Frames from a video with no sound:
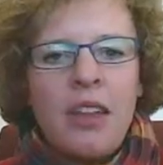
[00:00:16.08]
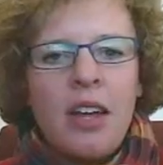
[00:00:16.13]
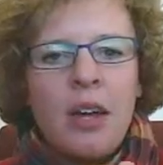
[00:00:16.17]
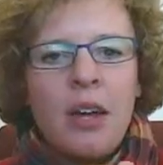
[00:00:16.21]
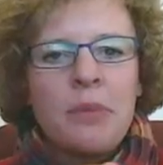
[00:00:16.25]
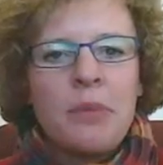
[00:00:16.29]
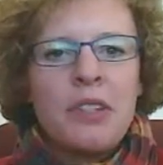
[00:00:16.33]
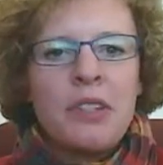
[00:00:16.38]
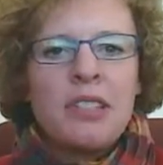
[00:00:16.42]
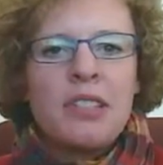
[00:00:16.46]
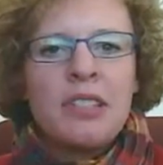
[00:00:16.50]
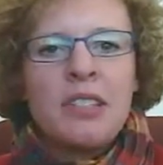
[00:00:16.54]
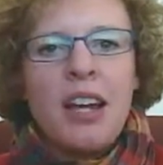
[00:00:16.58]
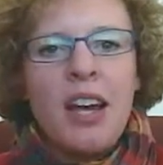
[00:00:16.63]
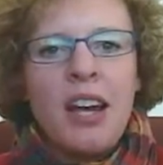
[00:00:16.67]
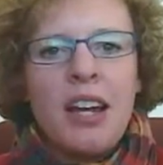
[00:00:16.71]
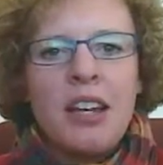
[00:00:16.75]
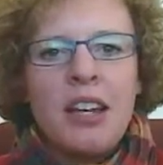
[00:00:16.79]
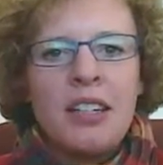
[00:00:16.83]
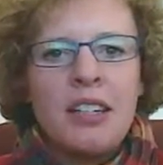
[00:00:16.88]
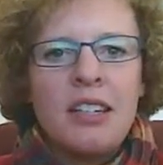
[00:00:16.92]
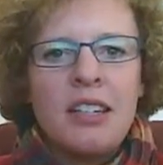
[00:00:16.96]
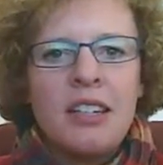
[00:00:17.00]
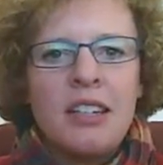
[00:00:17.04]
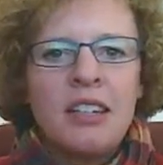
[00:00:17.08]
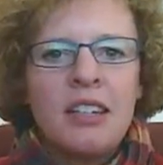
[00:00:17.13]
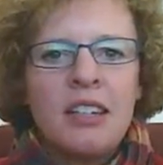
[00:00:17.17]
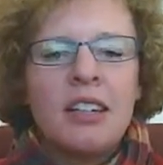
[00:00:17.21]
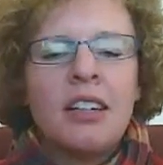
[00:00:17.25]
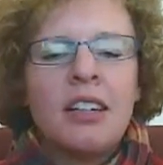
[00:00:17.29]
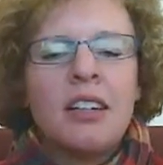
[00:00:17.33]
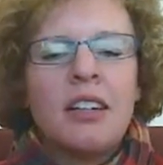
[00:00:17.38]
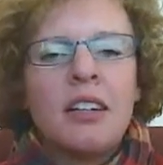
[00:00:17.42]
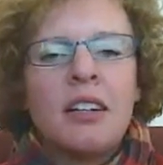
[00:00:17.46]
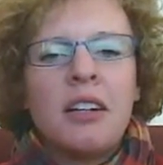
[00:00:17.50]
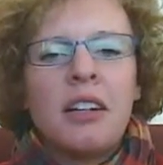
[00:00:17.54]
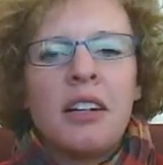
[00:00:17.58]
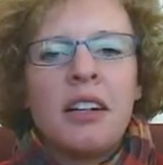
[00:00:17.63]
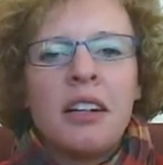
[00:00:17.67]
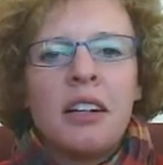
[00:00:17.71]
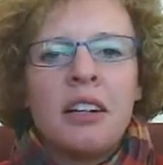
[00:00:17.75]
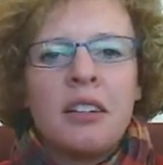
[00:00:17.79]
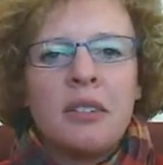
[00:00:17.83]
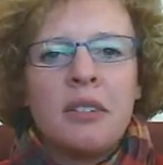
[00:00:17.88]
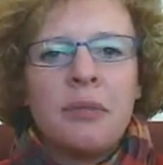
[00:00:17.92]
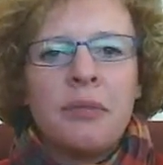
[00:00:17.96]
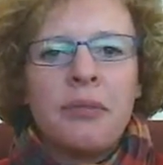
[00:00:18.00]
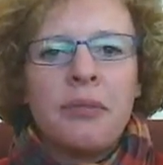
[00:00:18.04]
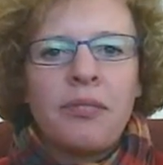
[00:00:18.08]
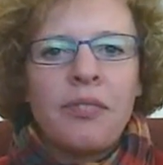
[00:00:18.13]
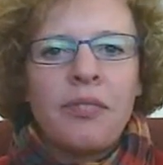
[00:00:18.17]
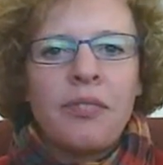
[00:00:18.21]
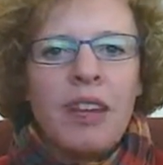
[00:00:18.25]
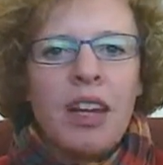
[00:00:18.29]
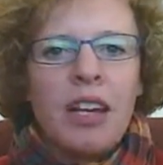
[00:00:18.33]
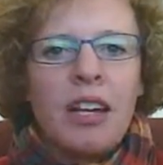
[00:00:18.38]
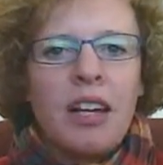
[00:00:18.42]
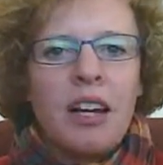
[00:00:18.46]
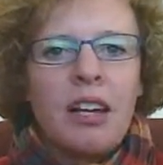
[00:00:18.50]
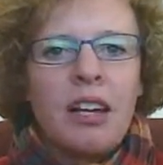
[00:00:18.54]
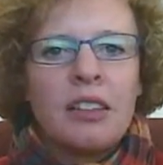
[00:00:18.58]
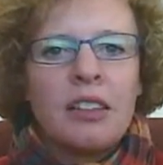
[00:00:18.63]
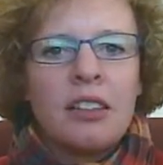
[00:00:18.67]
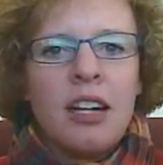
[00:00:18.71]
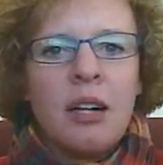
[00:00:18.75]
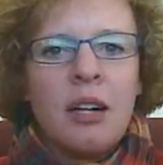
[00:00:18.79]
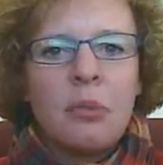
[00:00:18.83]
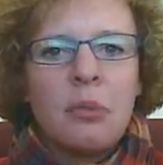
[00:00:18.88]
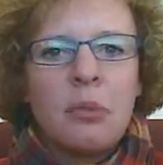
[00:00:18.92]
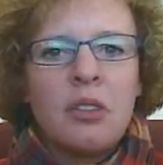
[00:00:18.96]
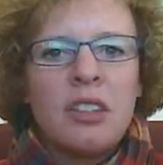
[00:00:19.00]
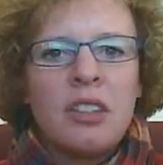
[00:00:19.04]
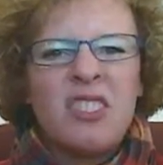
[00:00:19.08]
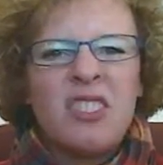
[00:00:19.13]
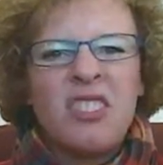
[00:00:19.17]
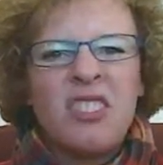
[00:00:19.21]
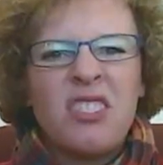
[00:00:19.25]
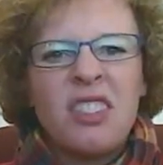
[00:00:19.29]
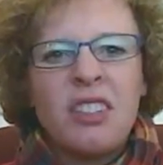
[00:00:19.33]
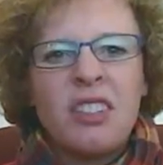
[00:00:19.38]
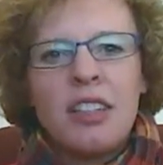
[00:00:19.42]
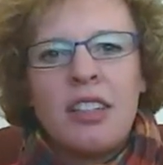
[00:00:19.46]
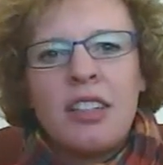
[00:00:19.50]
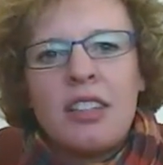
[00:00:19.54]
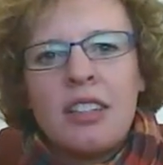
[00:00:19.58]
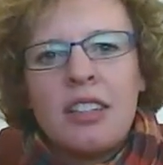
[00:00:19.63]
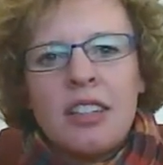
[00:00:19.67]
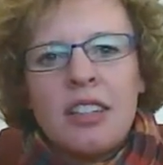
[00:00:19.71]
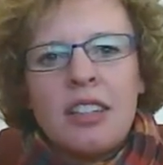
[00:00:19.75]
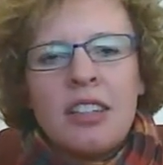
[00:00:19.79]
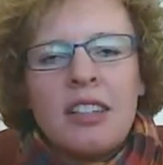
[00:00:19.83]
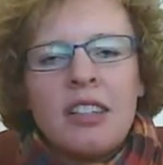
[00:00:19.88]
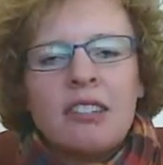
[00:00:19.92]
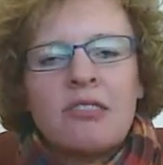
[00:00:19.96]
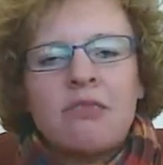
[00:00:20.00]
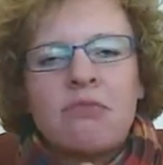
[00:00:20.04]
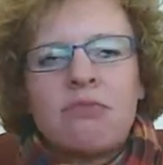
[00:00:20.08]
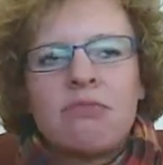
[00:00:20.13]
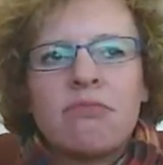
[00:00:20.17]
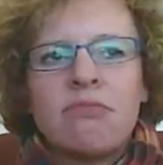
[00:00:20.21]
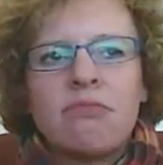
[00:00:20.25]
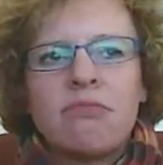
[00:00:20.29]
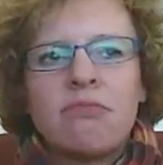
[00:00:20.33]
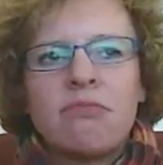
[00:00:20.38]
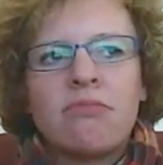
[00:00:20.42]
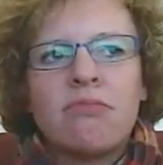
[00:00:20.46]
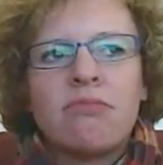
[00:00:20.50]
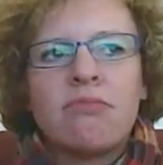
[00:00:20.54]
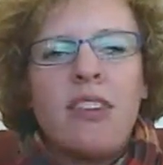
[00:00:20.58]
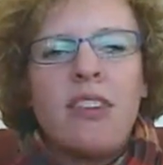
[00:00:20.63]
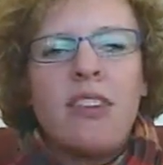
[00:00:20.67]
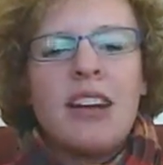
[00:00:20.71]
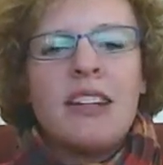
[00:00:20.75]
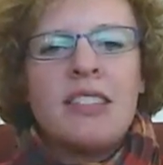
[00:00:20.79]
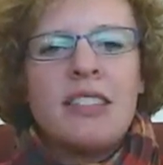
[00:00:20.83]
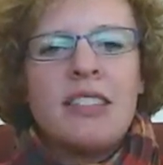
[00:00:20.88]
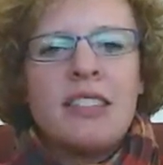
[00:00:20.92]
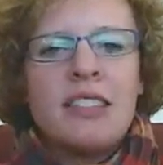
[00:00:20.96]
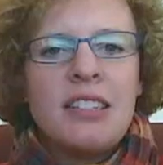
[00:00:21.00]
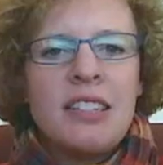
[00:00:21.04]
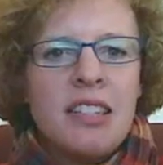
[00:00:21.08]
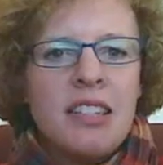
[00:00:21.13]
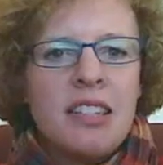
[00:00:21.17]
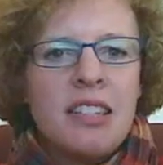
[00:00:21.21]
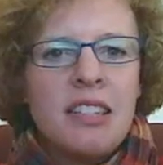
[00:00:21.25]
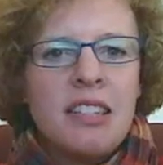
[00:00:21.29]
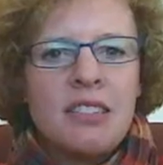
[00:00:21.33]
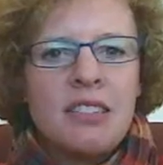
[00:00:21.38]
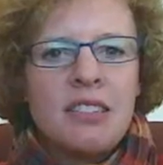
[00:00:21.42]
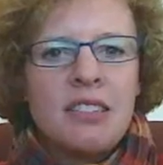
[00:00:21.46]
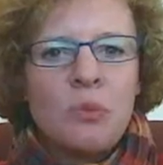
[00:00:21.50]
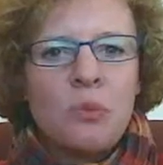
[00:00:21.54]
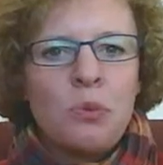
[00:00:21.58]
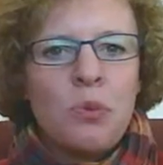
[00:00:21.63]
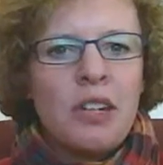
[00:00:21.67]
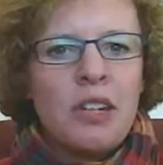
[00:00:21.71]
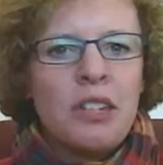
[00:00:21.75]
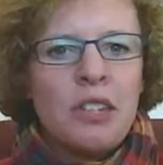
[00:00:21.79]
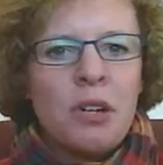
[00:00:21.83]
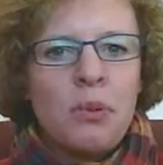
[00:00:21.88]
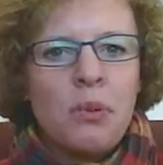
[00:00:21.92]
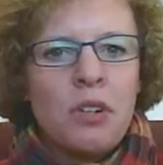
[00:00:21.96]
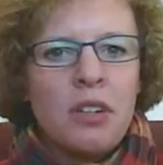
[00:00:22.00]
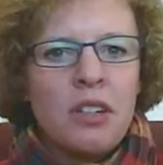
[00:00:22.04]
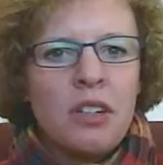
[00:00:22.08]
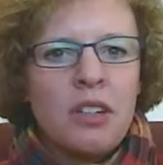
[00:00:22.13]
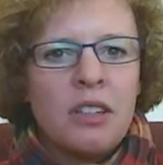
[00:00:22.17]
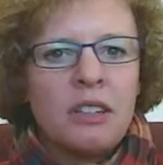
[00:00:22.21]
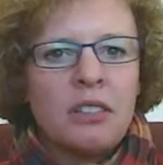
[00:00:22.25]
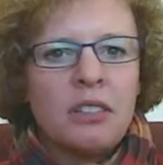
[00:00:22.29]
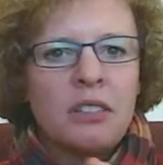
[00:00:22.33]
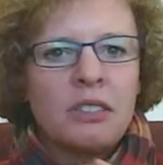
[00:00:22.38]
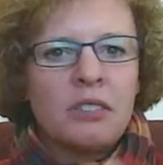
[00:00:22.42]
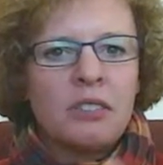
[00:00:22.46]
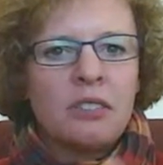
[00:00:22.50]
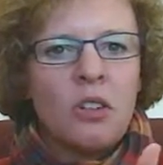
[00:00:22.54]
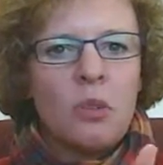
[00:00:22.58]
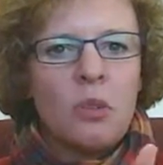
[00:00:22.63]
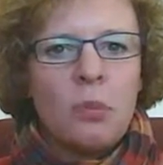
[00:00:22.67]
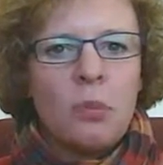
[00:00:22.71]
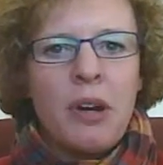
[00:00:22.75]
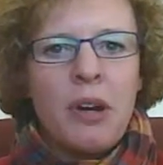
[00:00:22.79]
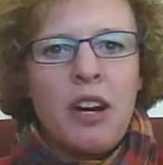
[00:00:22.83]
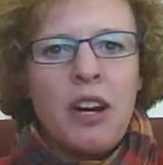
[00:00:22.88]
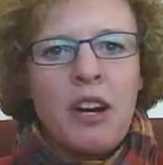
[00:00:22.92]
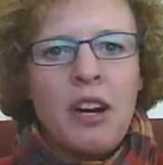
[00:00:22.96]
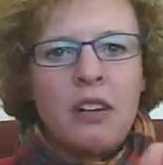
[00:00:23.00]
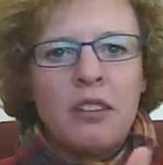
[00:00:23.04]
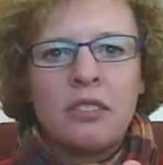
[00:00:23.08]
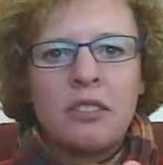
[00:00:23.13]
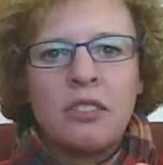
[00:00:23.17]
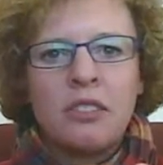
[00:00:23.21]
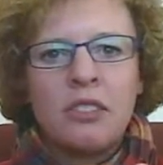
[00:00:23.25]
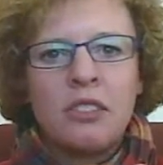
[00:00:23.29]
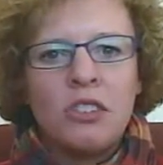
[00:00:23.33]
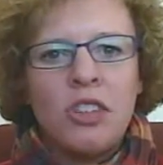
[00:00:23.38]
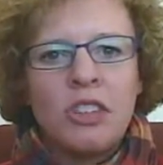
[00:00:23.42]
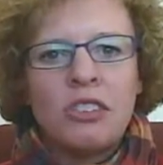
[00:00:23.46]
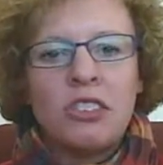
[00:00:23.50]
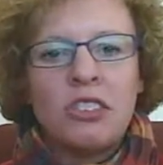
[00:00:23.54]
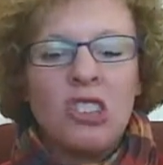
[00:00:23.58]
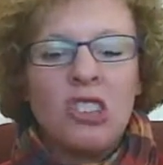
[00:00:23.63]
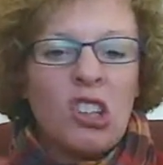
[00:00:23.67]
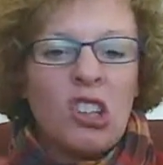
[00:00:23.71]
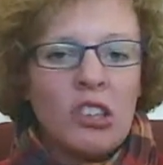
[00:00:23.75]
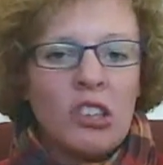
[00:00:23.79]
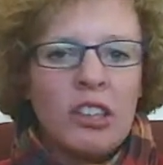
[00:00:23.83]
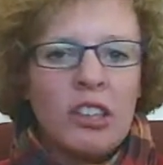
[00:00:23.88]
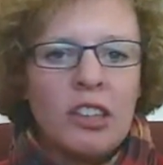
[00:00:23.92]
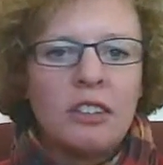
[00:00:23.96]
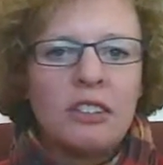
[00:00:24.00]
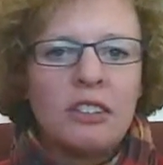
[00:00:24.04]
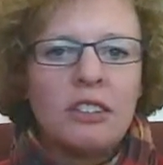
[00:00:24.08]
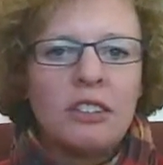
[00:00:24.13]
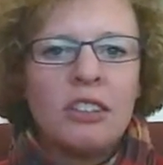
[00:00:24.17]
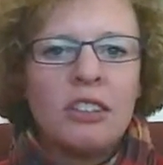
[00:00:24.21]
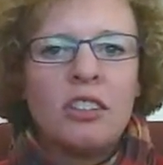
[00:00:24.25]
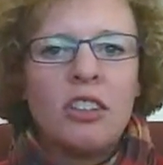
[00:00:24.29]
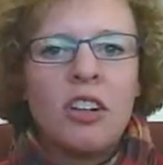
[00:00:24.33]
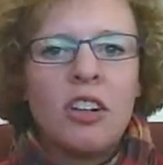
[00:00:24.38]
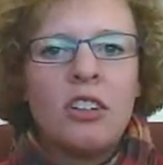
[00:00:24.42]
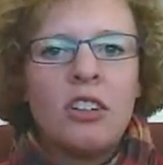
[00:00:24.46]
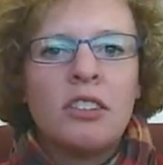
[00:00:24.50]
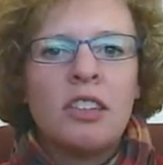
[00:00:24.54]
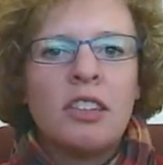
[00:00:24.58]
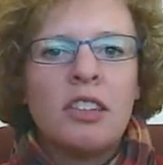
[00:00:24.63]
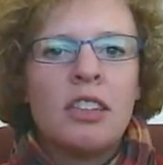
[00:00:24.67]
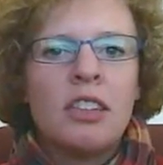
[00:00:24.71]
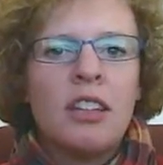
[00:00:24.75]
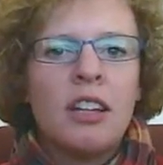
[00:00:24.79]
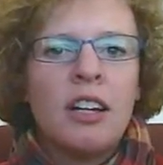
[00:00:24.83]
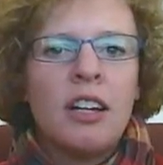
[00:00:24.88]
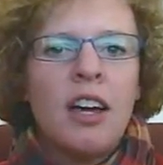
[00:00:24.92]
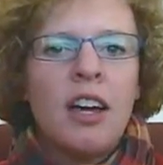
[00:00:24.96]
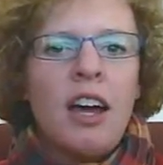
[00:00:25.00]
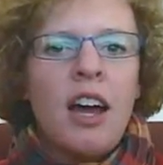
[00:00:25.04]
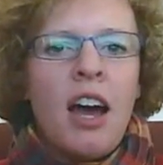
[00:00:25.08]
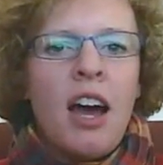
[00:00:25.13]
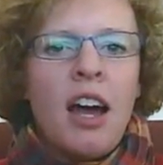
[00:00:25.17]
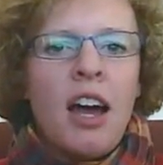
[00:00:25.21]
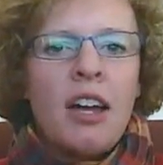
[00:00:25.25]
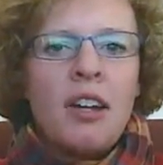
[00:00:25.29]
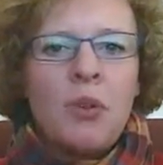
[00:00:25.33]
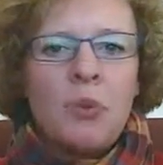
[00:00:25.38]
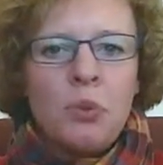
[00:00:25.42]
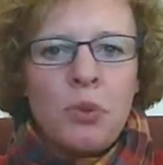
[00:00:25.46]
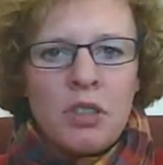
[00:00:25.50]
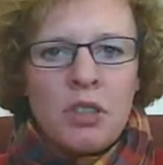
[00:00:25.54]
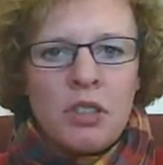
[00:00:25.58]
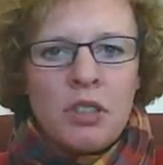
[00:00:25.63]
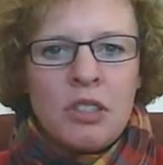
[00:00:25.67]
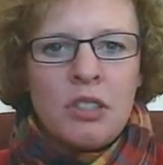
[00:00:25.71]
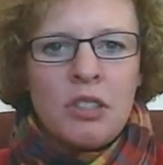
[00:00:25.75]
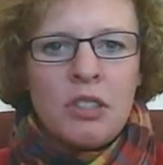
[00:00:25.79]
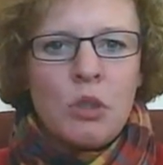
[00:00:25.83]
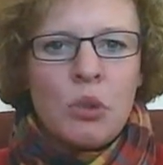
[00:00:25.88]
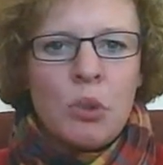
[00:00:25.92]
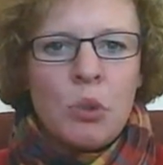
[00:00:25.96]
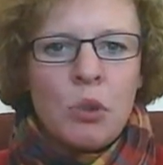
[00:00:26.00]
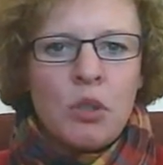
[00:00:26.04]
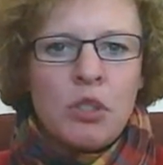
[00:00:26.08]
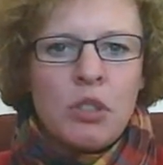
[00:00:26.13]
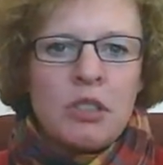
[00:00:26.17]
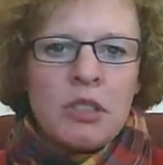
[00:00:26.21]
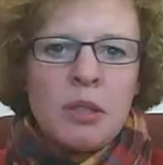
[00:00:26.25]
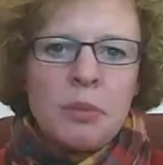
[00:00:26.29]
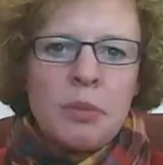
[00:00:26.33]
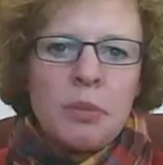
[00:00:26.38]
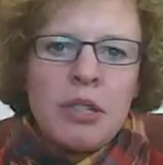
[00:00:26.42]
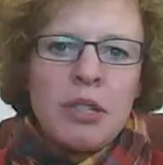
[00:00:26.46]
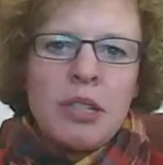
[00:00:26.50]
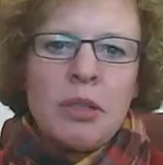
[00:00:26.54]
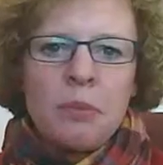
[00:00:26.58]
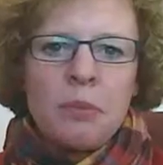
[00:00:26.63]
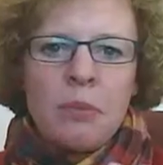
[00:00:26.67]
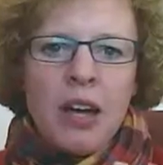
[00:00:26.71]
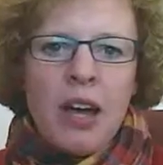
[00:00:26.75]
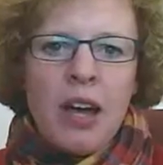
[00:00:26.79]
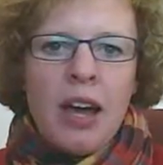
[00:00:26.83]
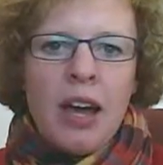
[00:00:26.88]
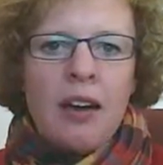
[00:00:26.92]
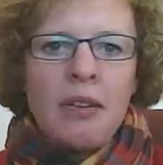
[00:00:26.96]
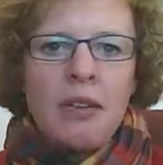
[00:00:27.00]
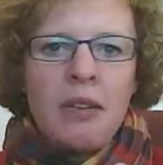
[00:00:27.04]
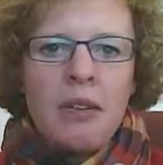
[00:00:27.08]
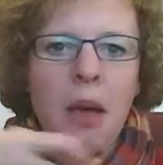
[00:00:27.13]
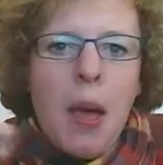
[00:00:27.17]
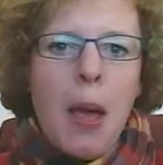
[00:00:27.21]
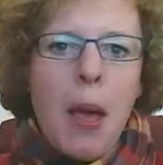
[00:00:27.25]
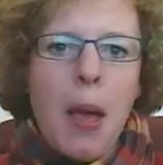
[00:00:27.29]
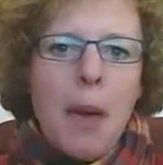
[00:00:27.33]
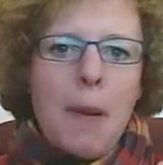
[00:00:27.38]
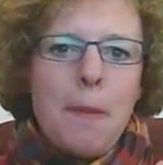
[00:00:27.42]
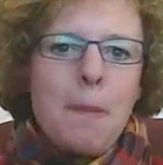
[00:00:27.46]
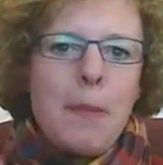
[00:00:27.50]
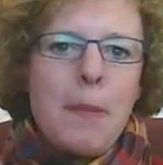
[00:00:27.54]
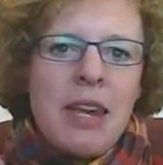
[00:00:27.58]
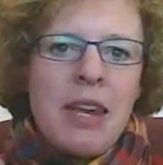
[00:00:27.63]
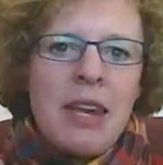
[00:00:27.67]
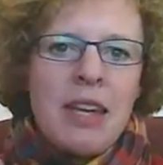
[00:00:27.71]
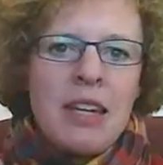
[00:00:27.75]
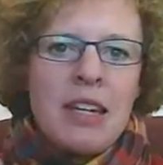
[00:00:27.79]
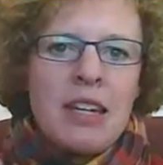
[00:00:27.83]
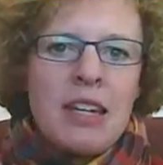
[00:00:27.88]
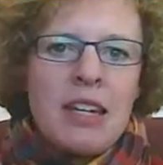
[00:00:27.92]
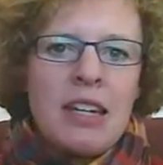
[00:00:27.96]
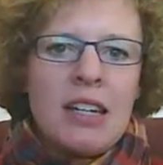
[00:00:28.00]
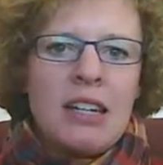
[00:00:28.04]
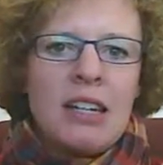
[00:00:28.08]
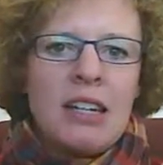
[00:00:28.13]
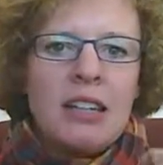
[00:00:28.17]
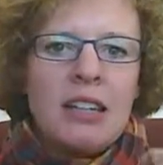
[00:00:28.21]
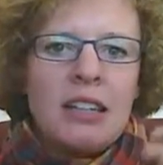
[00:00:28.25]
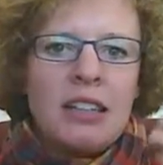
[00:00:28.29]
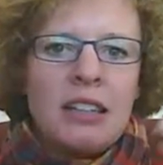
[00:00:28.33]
I'm excited. I've got a couple different ideas and ways I want to go about you guys learning this content. I don't want this course to be about me